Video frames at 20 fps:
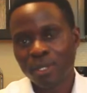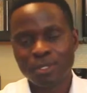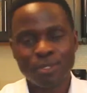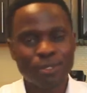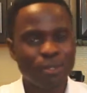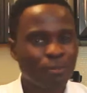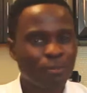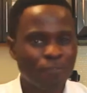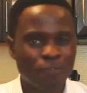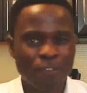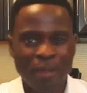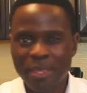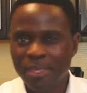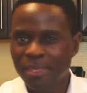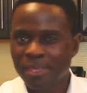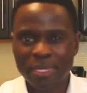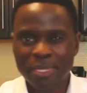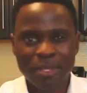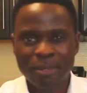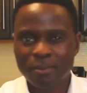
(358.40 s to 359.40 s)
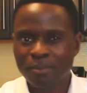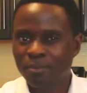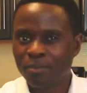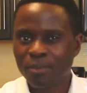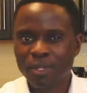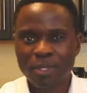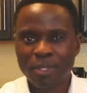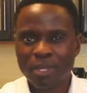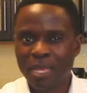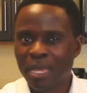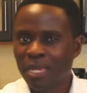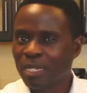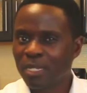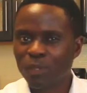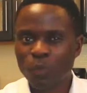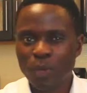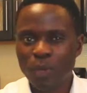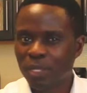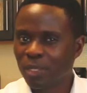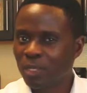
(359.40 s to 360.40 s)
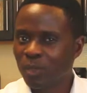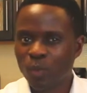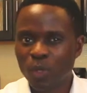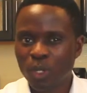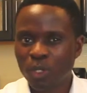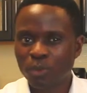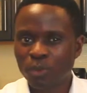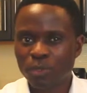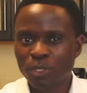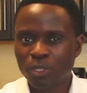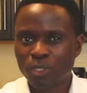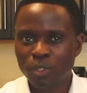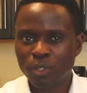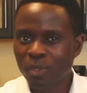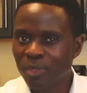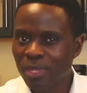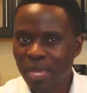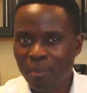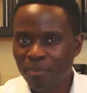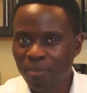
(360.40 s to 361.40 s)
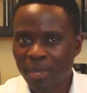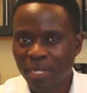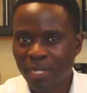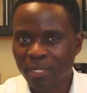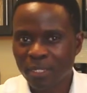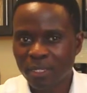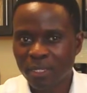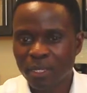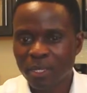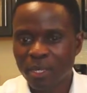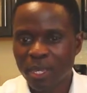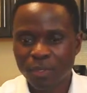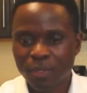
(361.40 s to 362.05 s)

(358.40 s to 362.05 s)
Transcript: You don't find them anywhere in the world, not that many.